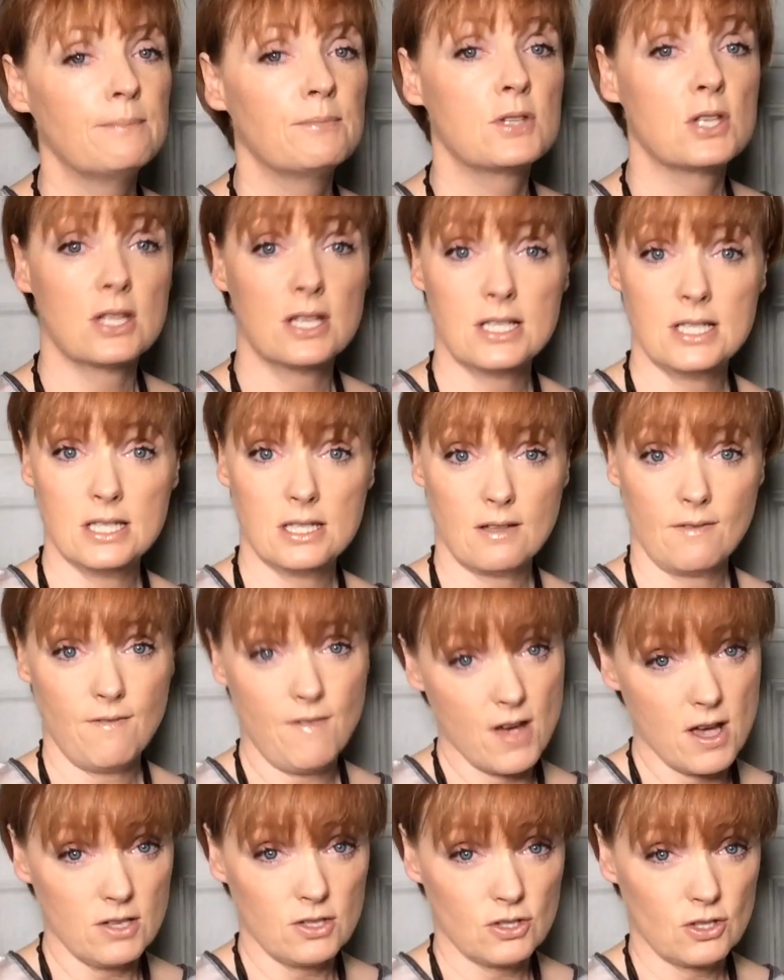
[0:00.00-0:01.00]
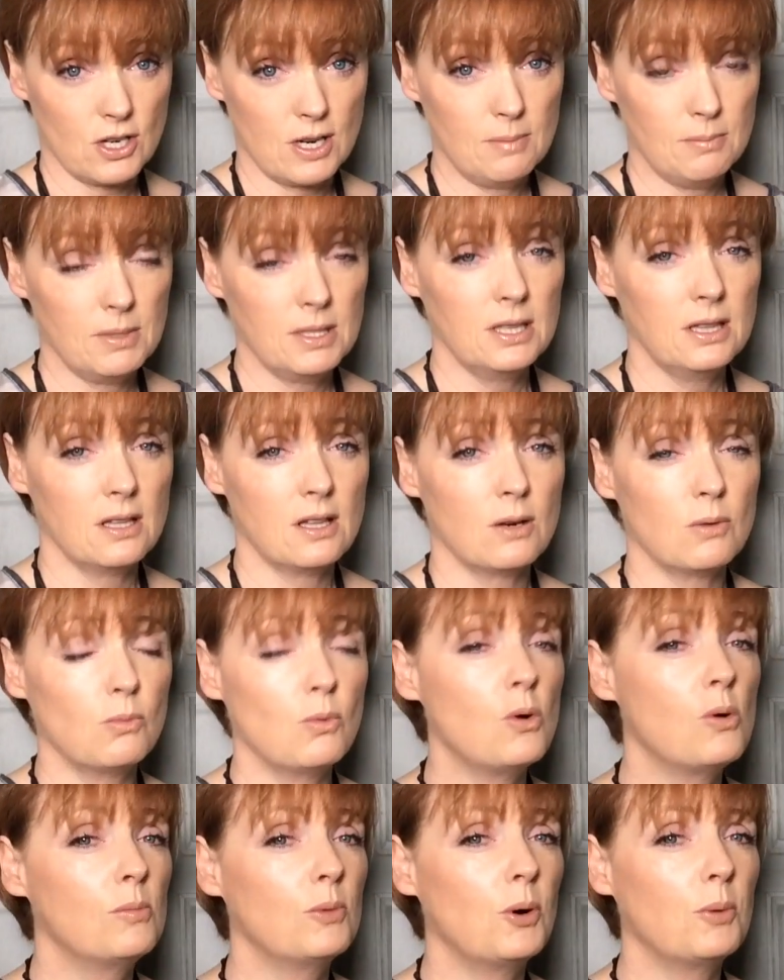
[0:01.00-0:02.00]
So this is the first treatment that
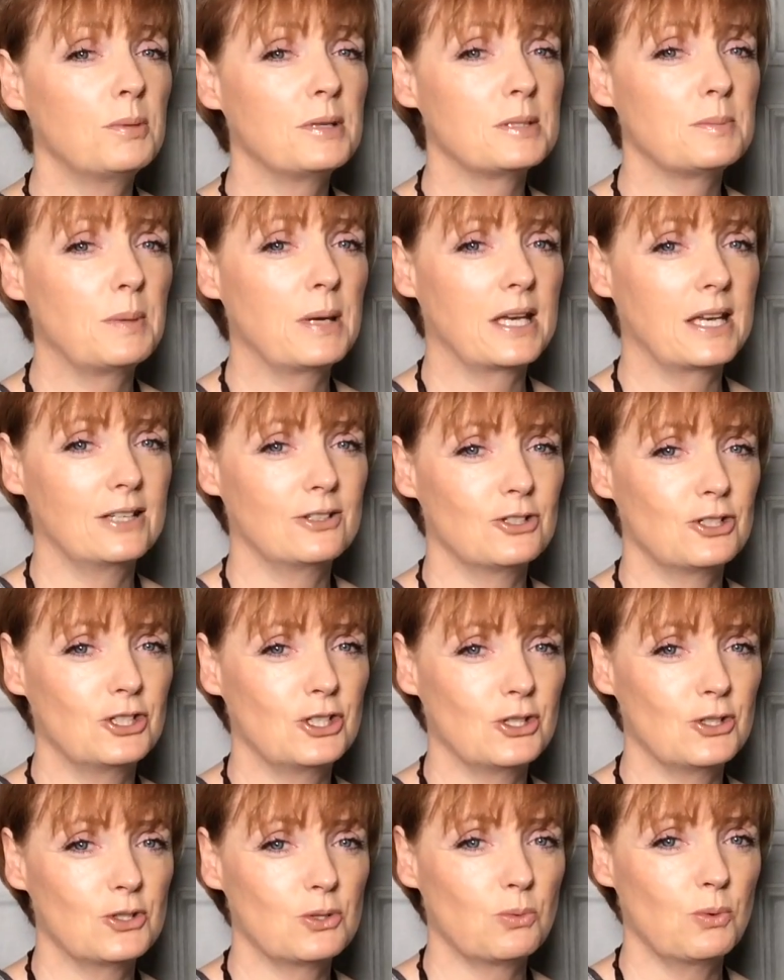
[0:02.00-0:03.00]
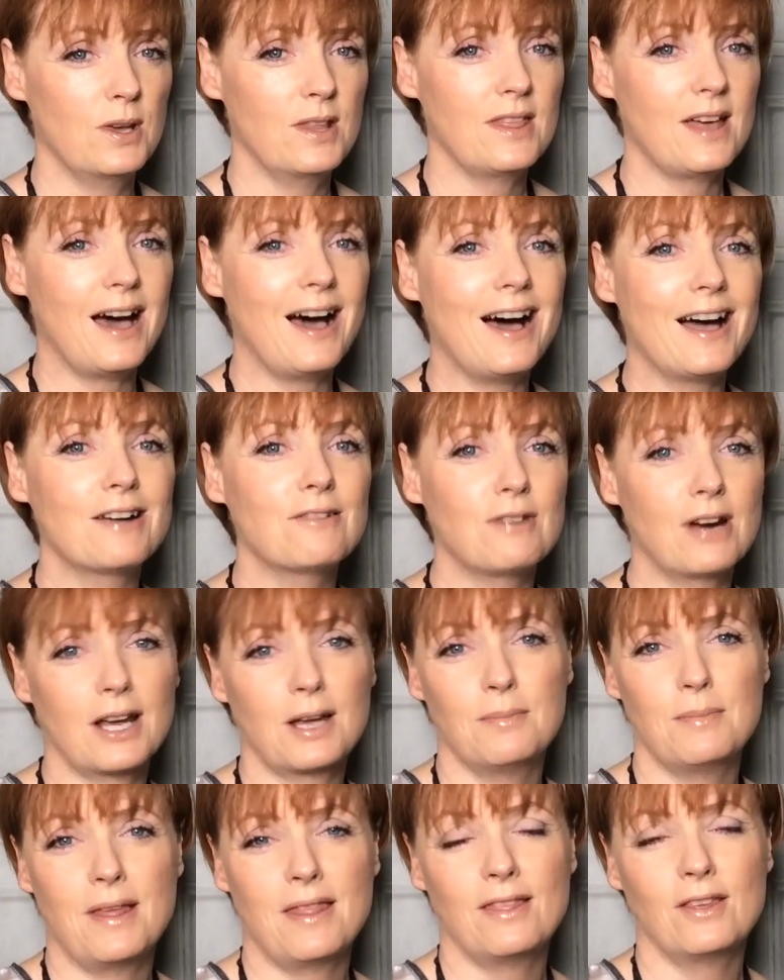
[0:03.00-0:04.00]
Warm Orb is being introduced with. I
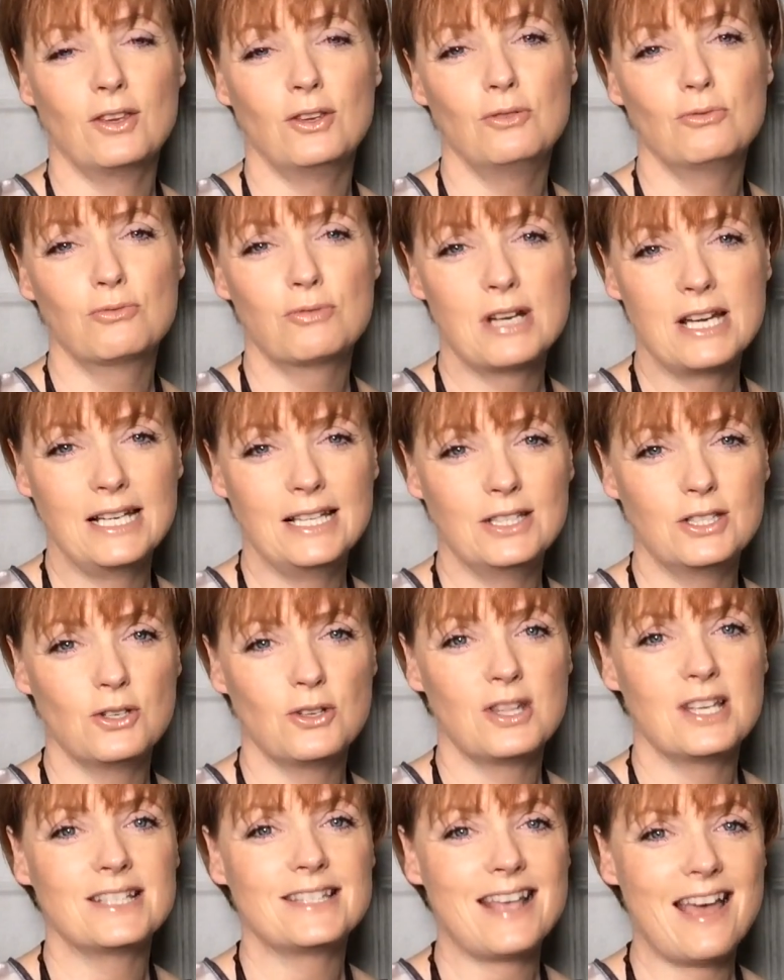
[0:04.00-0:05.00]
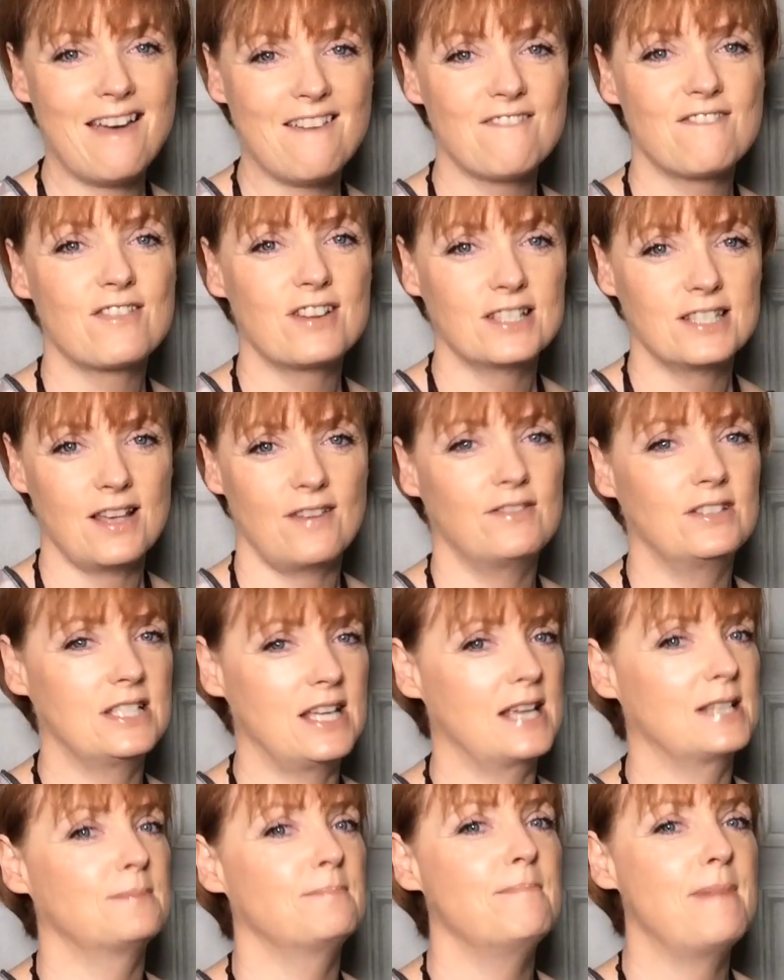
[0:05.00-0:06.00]
recommend that you really do this every 7
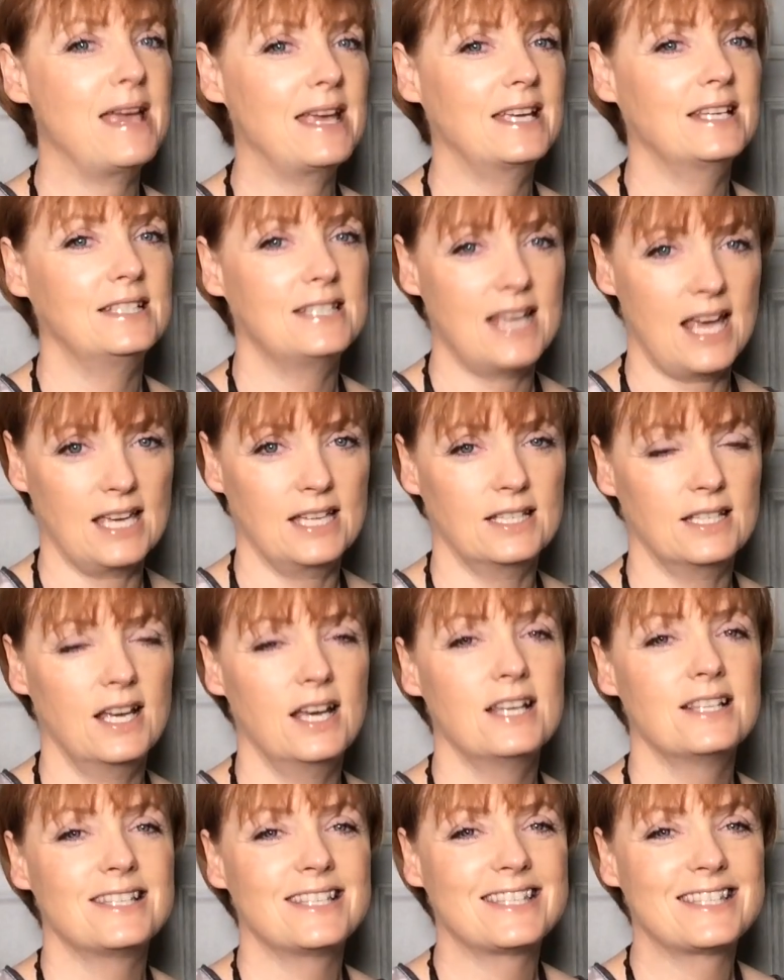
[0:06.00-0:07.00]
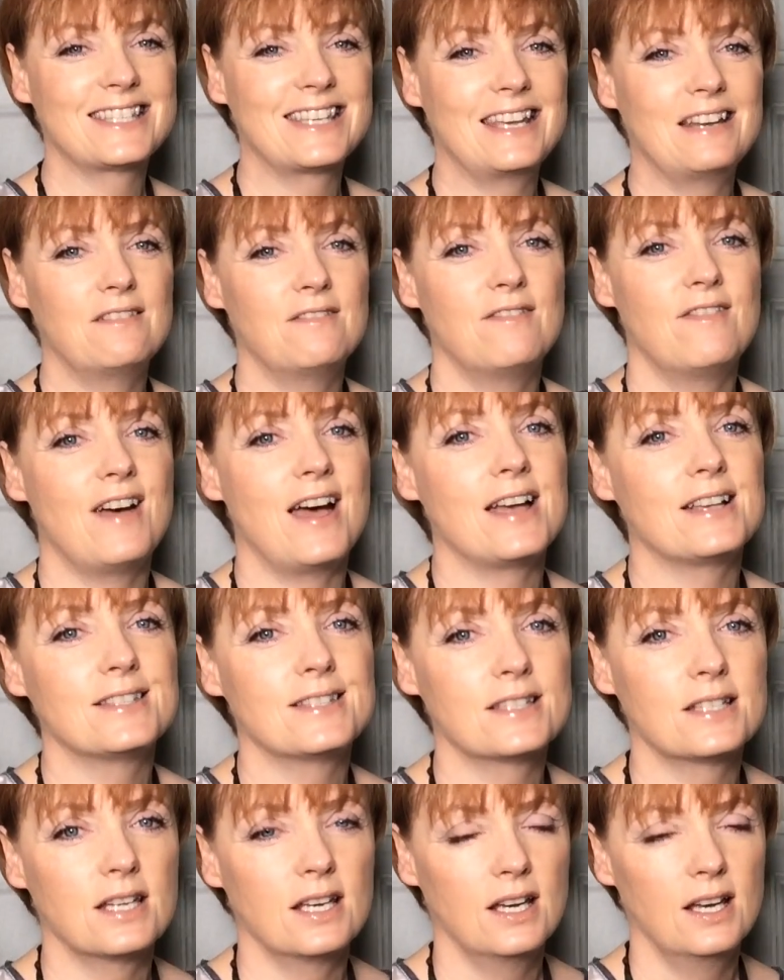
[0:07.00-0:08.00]
days. Make a date to skin
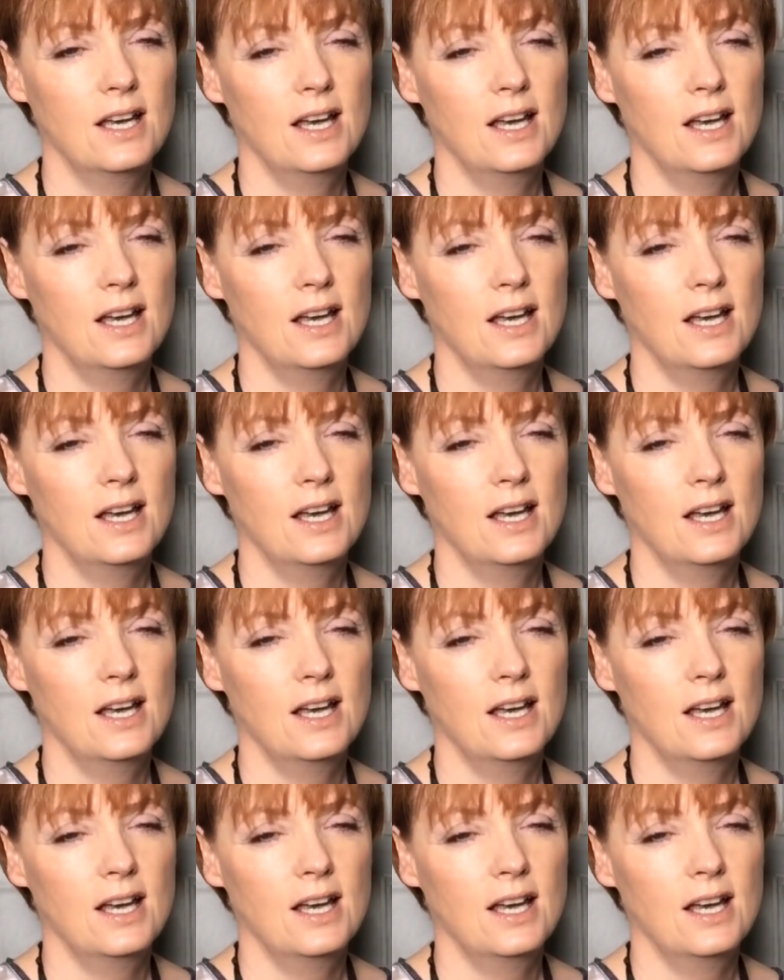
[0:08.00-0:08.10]
invest.